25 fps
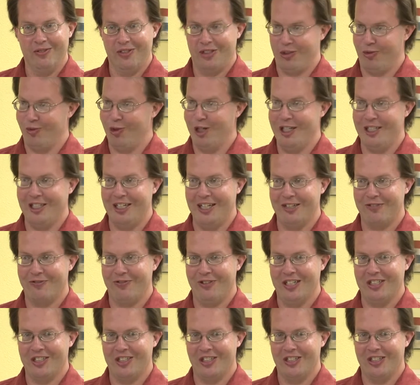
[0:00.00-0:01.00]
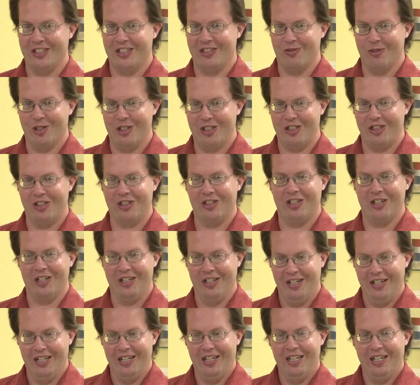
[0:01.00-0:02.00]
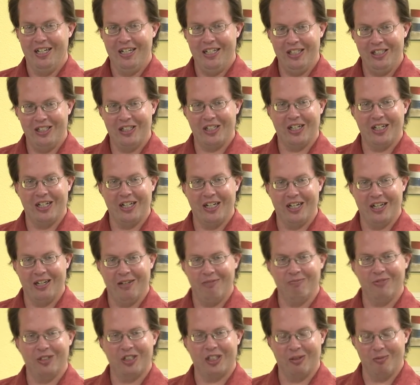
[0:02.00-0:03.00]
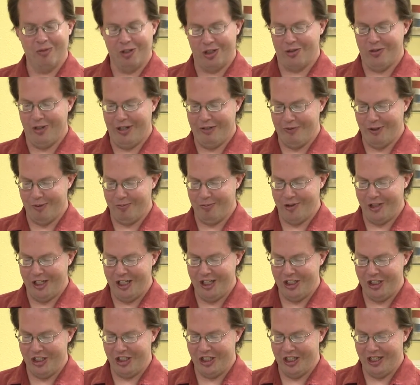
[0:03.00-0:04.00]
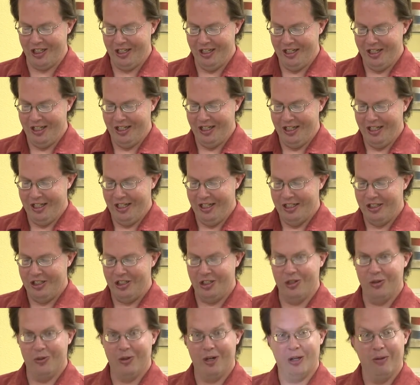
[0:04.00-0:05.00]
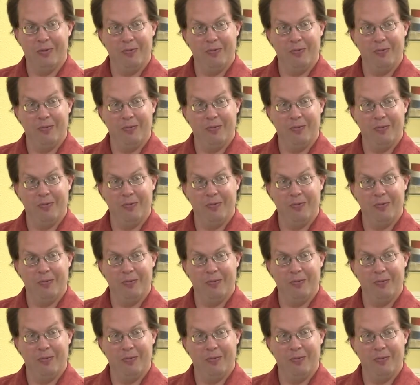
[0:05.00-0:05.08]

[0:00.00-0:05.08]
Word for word: It's a ring-neck pheasant, which uh, is a um, somewhat clever place to